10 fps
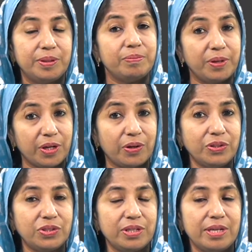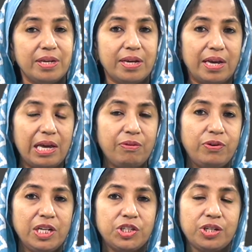because
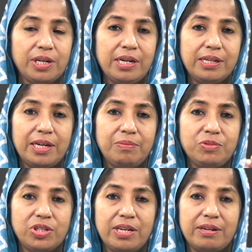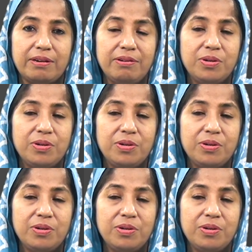every child comes in